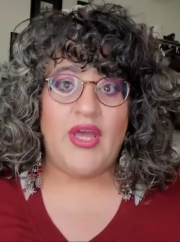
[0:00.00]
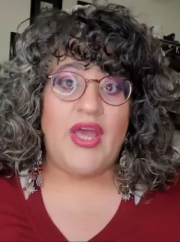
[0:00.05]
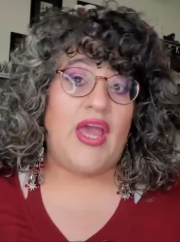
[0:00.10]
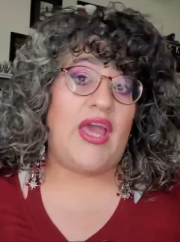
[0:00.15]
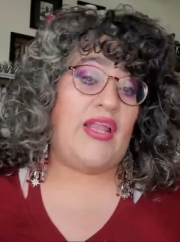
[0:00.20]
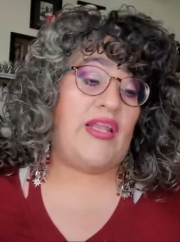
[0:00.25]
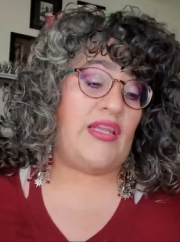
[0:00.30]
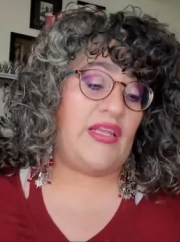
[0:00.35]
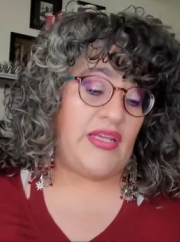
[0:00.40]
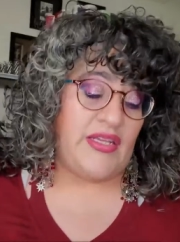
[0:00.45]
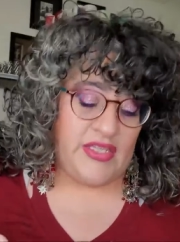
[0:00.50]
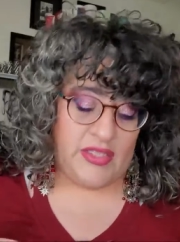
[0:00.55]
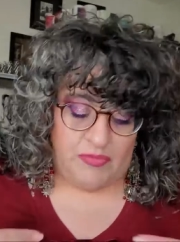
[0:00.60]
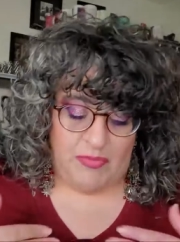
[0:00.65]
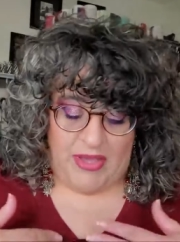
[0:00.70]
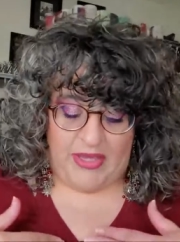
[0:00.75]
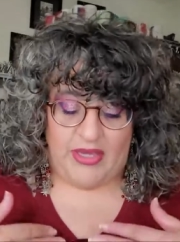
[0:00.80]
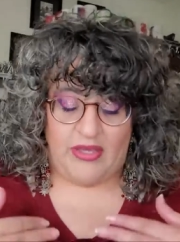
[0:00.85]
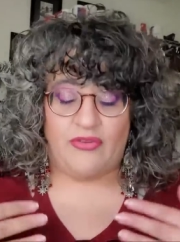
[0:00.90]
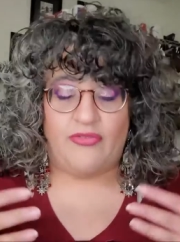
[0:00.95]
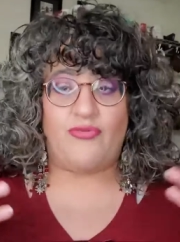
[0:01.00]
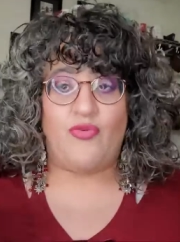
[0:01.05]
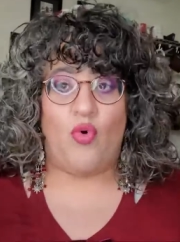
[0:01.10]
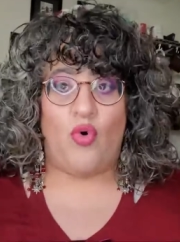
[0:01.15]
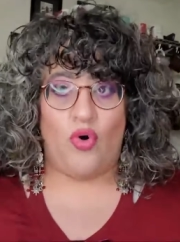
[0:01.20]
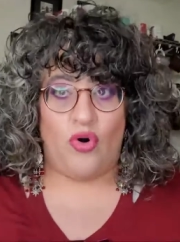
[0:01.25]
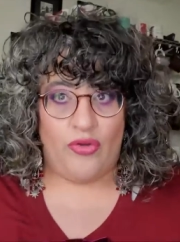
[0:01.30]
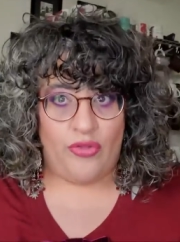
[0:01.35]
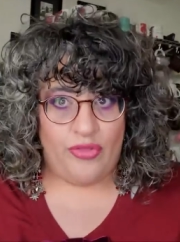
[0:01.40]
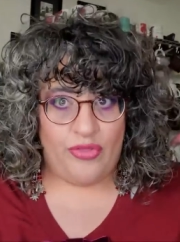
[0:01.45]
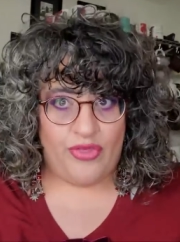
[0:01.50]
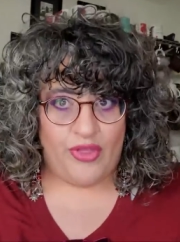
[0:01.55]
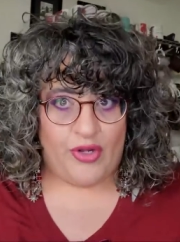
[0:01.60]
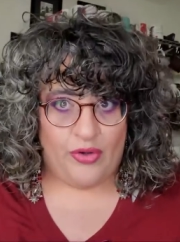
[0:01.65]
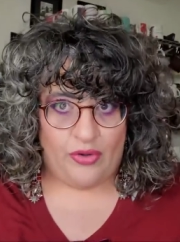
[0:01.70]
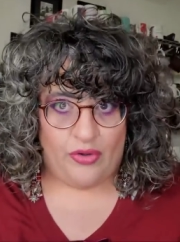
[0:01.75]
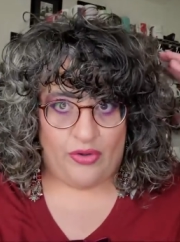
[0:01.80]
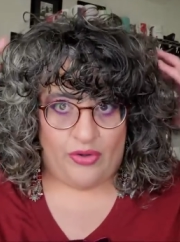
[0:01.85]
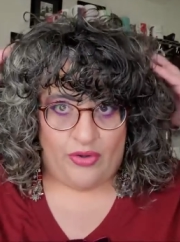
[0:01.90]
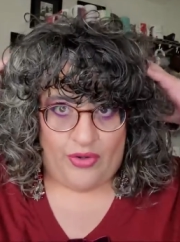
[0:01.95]
At least make it for
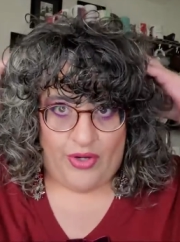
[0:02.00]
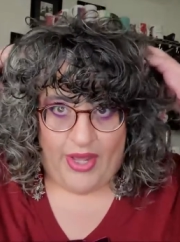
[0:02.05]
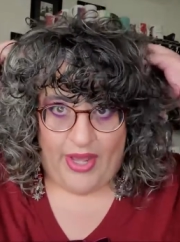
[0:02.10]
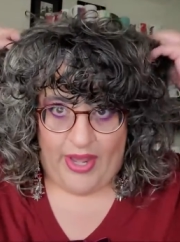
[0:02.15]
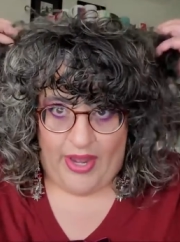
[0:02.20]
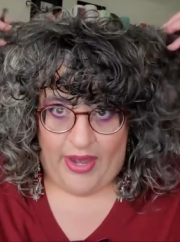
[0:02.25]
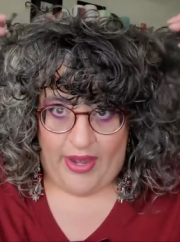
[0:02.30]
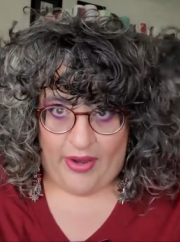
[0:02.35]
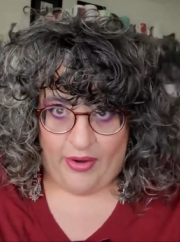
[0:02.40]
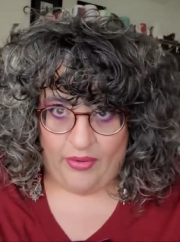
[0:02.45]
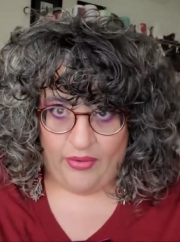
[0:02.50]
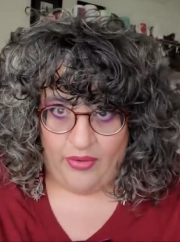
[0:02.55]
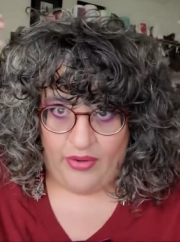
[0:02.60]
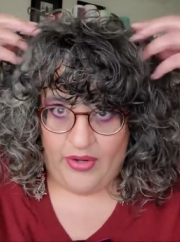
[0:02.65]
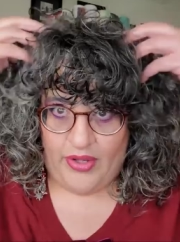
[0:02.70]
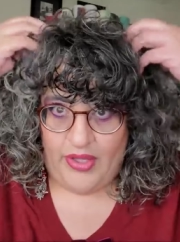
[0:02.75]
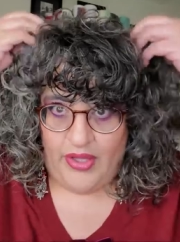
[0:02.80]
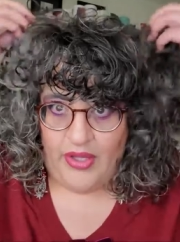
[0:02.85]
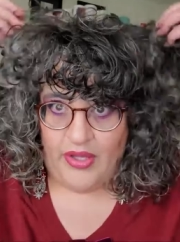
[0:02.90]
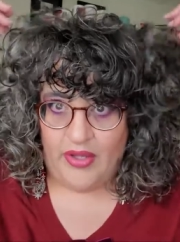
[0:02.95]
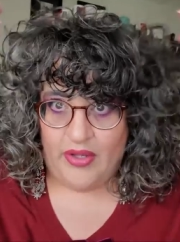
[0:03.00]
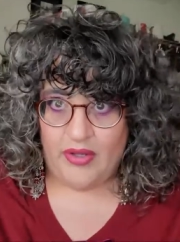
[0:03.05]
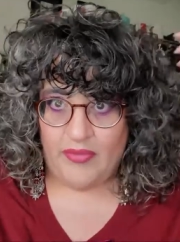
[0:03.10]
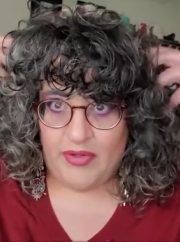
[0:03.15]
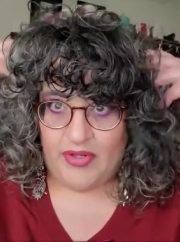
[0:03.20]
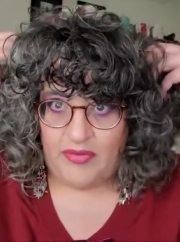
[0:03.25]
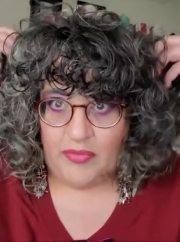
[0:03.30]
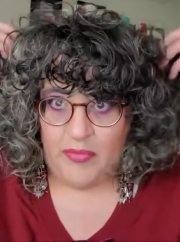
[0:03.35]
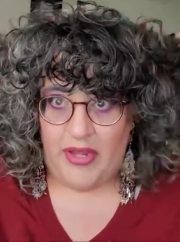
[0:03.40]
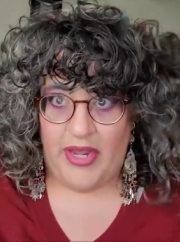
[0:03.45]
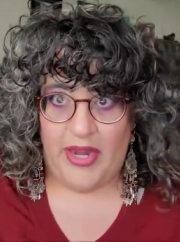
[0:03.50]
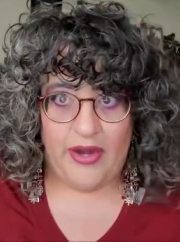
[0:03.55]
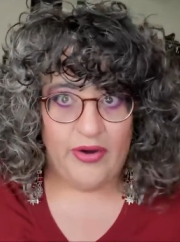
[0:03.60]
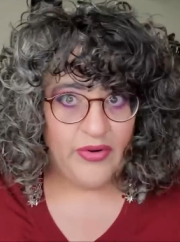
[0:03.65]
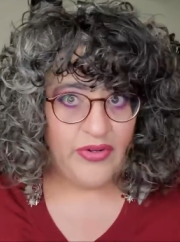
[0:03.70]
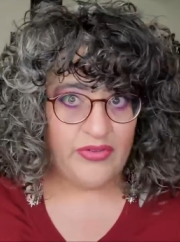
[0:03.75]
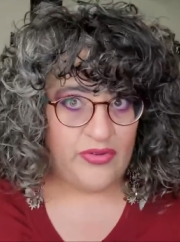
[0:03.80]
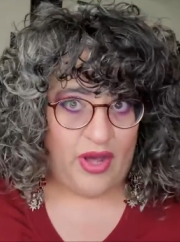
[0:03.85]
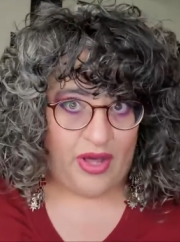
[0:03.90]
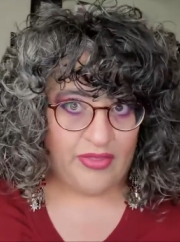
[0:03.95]
thicker hair because my hair
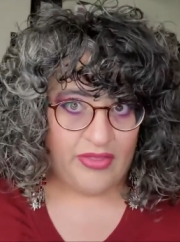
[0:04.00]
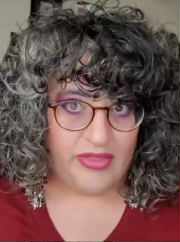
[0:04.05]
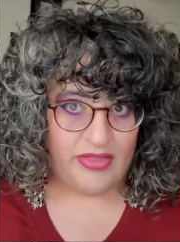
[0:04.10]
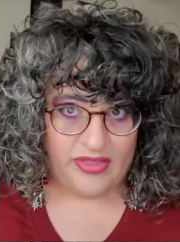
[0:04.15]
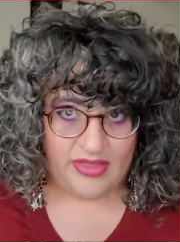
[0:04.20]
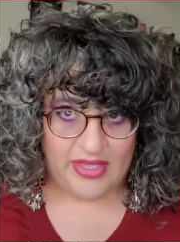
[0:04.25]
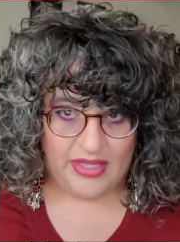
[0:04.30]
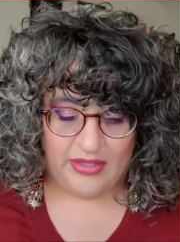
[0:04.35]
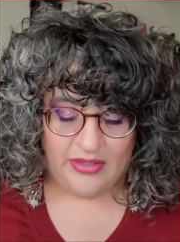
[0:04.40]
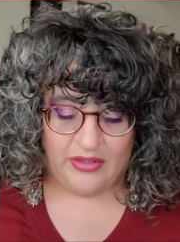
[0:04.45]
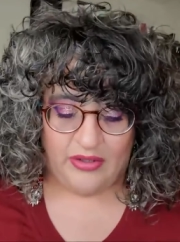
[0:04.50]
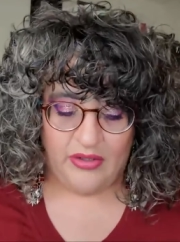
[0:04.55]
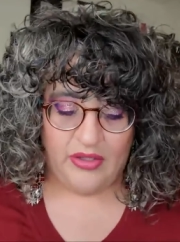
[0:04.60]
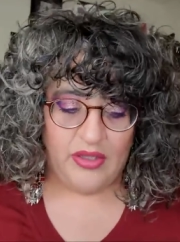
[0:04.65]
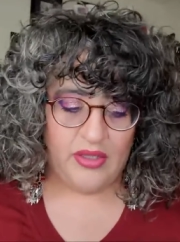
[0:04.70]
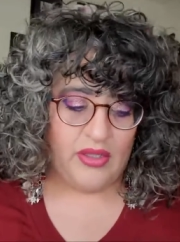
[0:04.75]
is not thin.